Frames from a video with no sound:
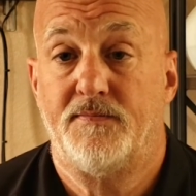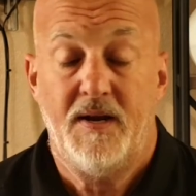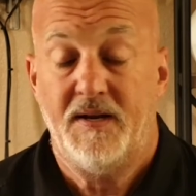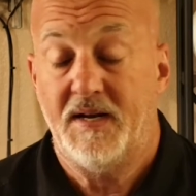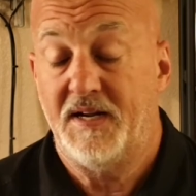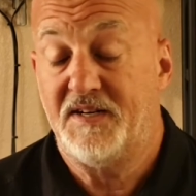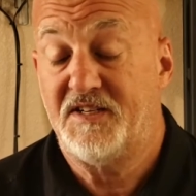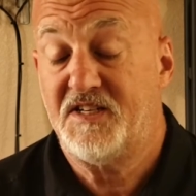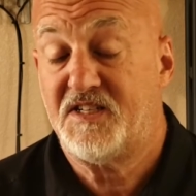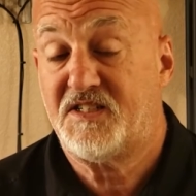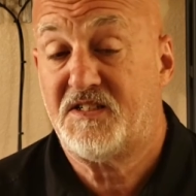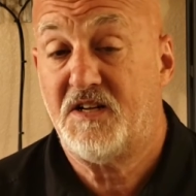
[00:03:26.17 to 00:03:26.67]
Now I
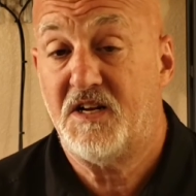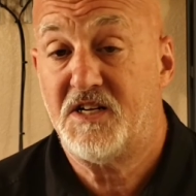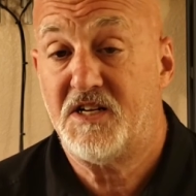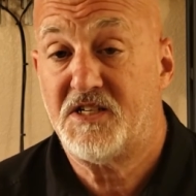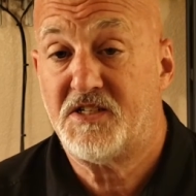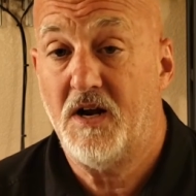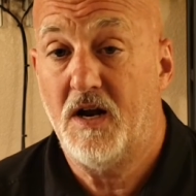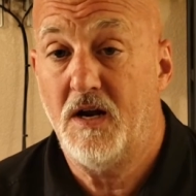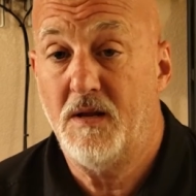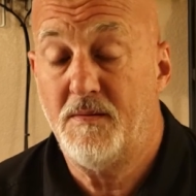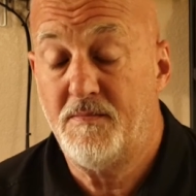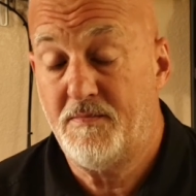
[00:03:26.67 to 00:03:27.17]
just touched
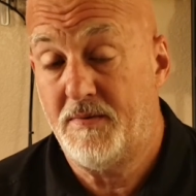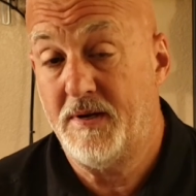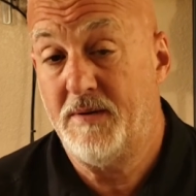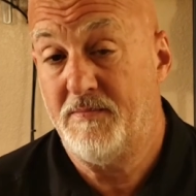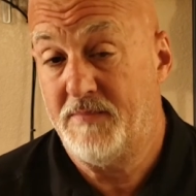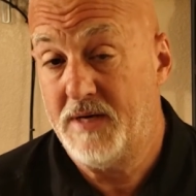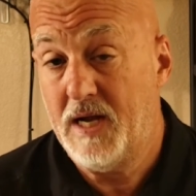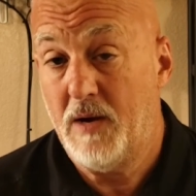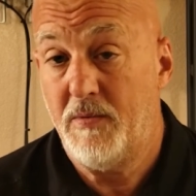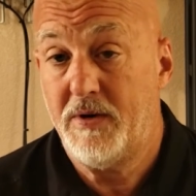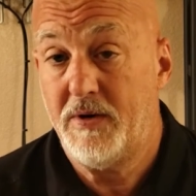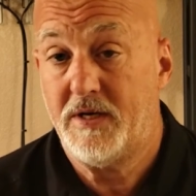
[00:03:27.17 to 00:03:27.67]
on it, but
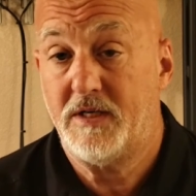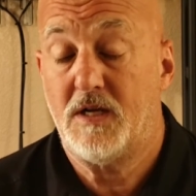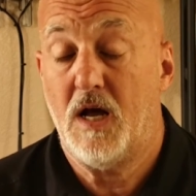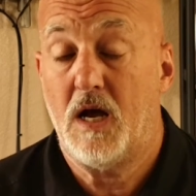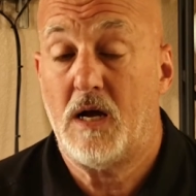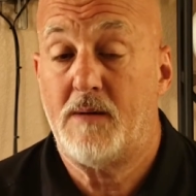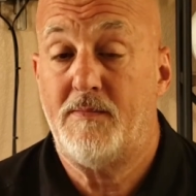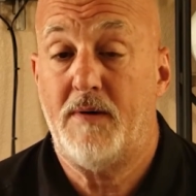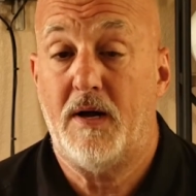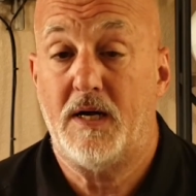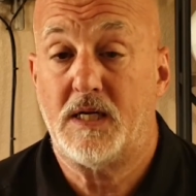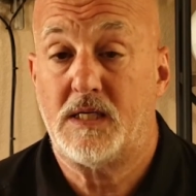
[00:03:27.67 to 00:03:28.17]
now we can
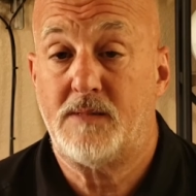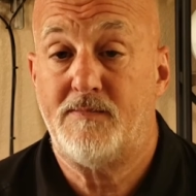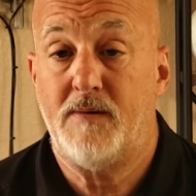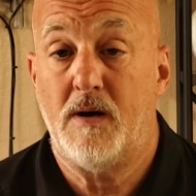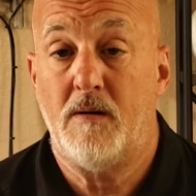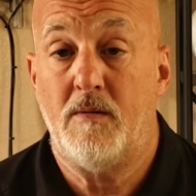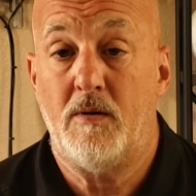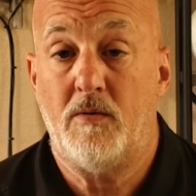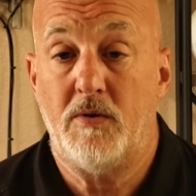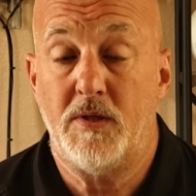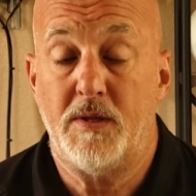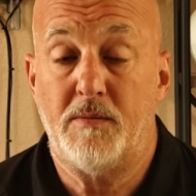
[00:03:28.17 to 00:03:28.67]
talk about
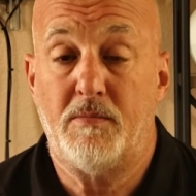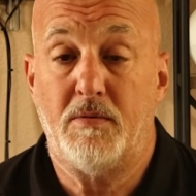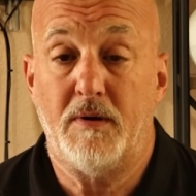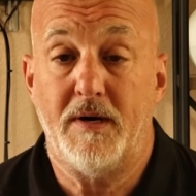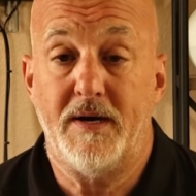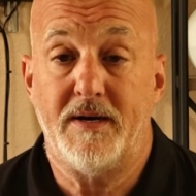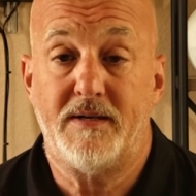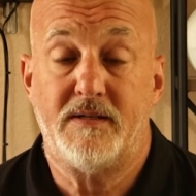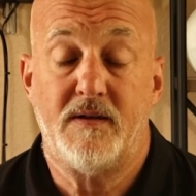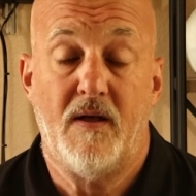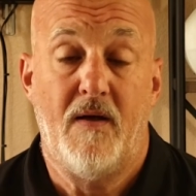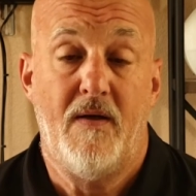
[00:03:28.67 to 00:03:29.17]
experiment with the
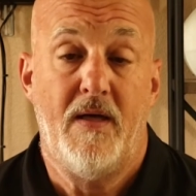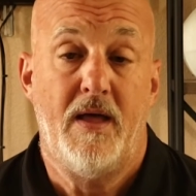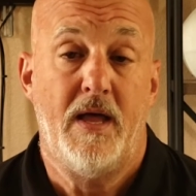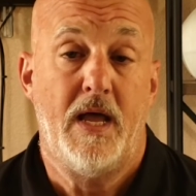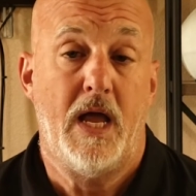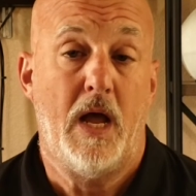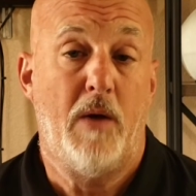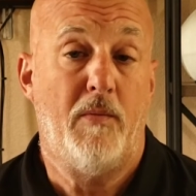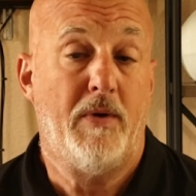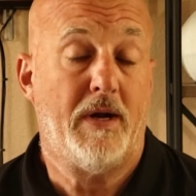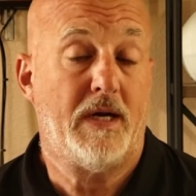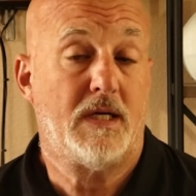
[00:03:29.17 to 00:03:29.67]
brakes.
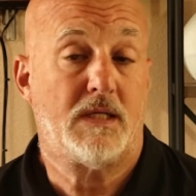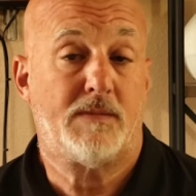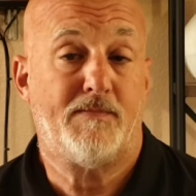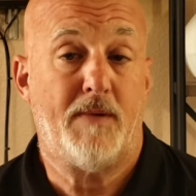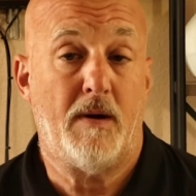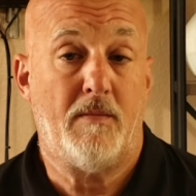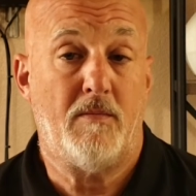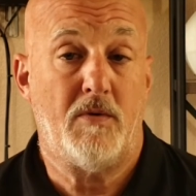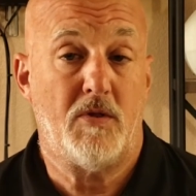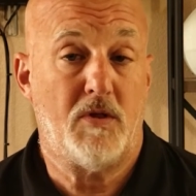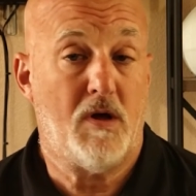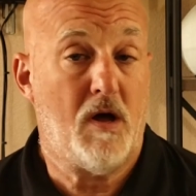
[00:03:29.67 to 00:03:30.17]
And we can
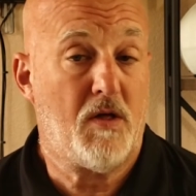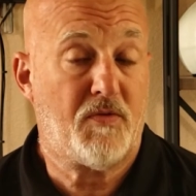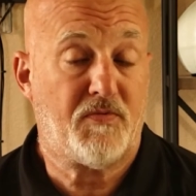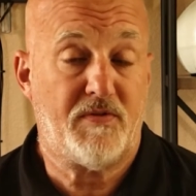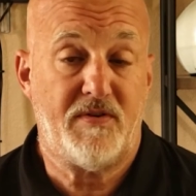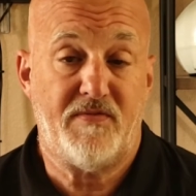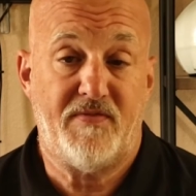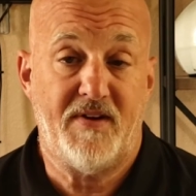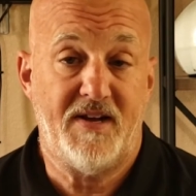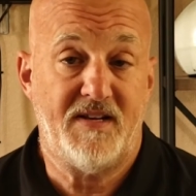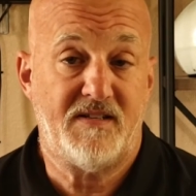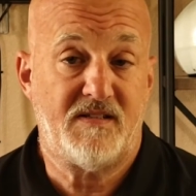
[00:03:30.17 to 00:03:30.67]
experiment with all 3
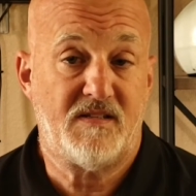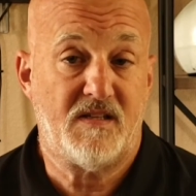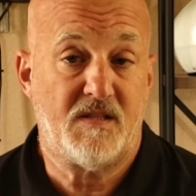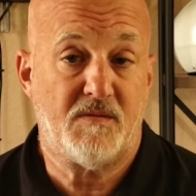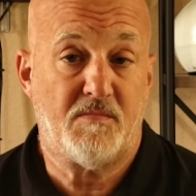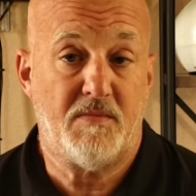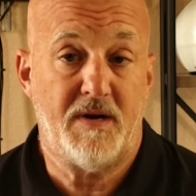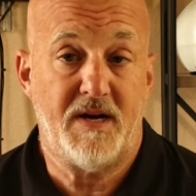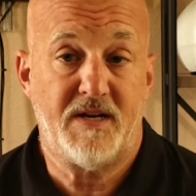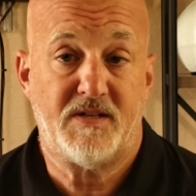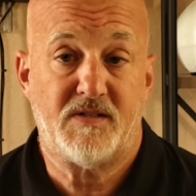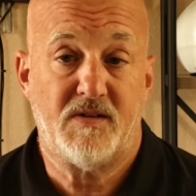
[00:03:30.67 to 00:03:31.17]
phases of the
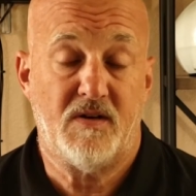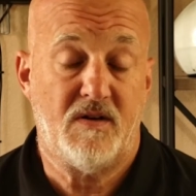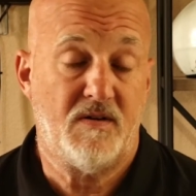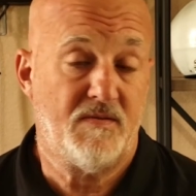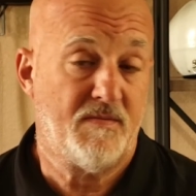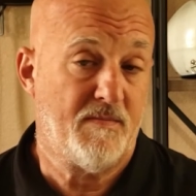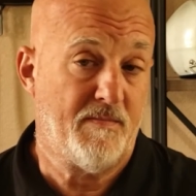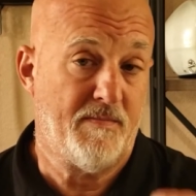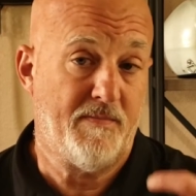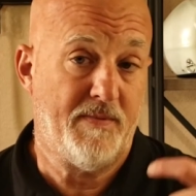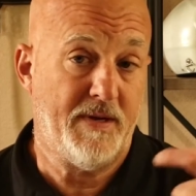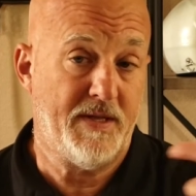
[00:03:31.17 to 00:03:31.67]
brake zone,
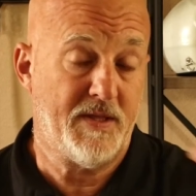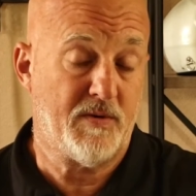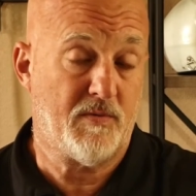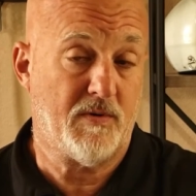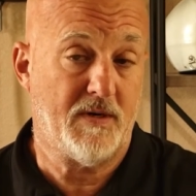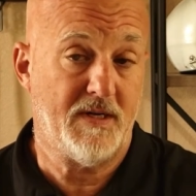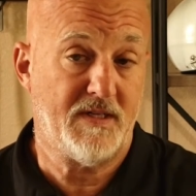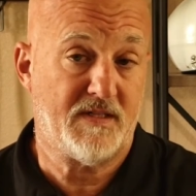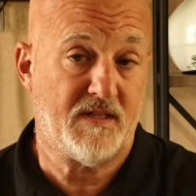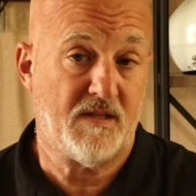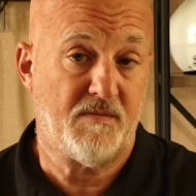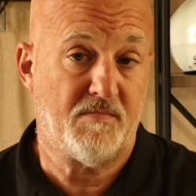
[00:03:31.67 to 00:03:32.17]
being the
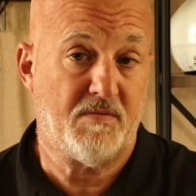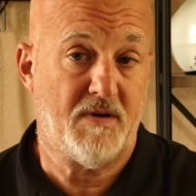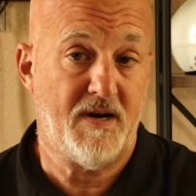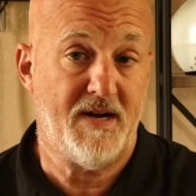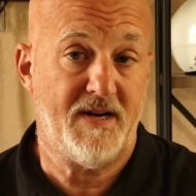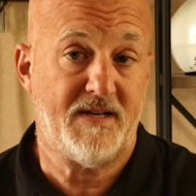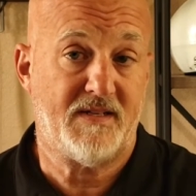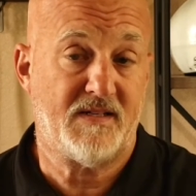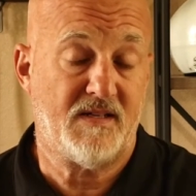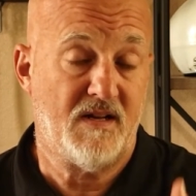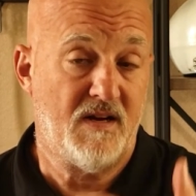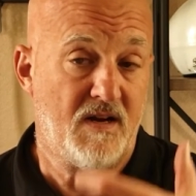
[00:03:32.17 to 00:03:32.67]
release of the
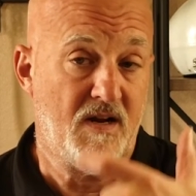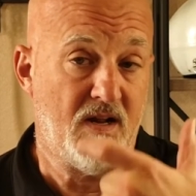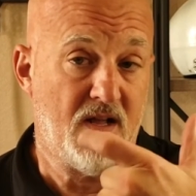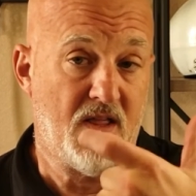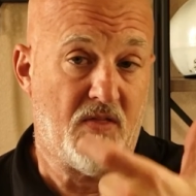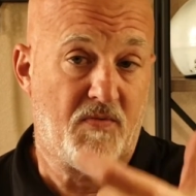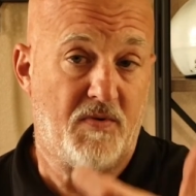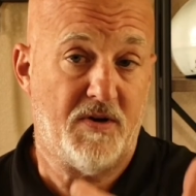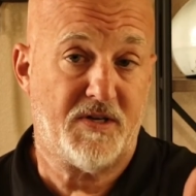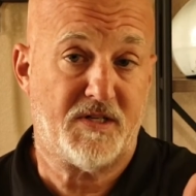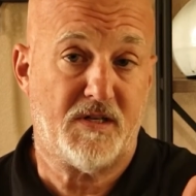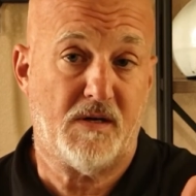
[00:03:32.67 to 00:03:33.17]
brakes,
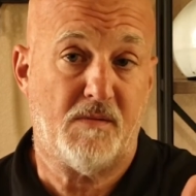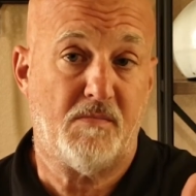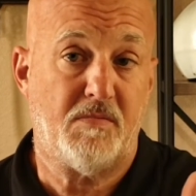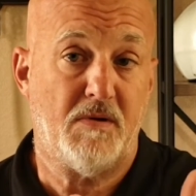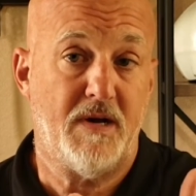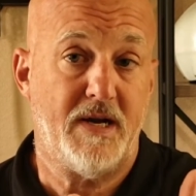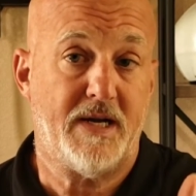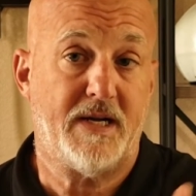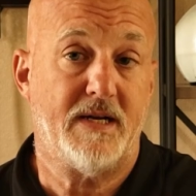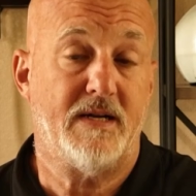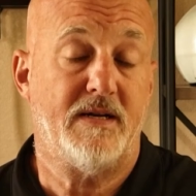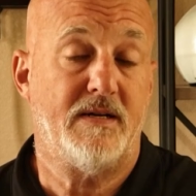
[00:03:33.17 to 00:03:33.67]
threshold
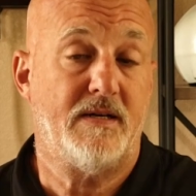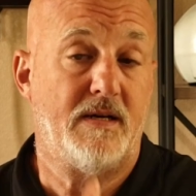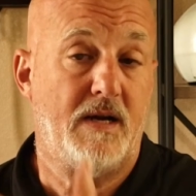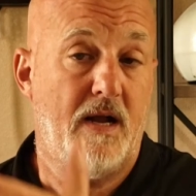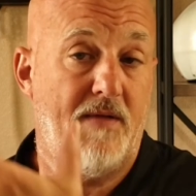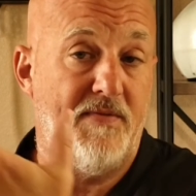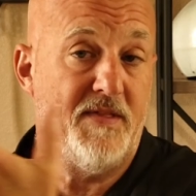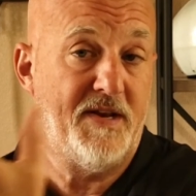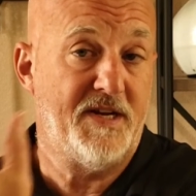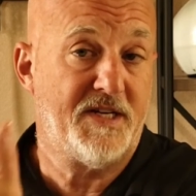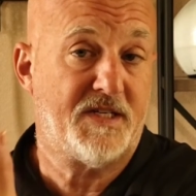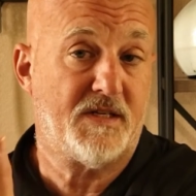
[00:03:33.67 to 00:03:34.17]
braking,
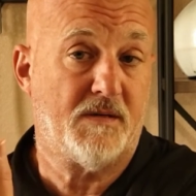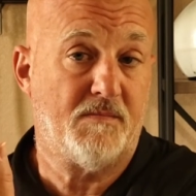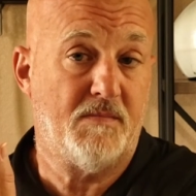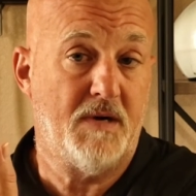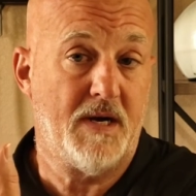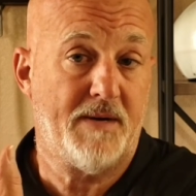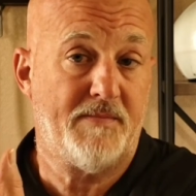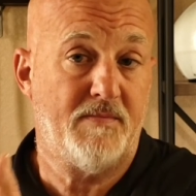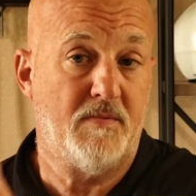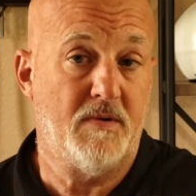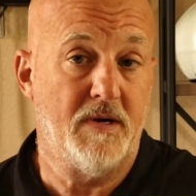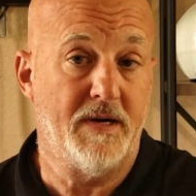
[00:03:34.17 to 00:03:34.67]
and the initial
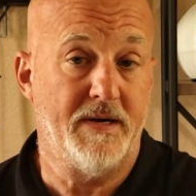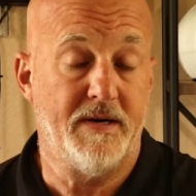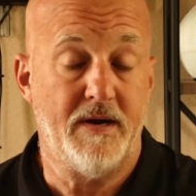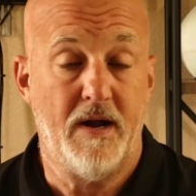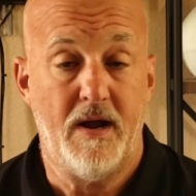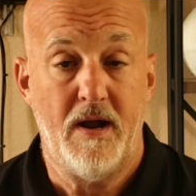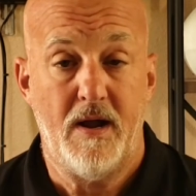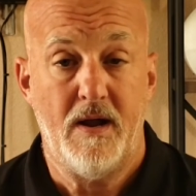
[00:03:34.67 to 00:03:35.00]
brake point.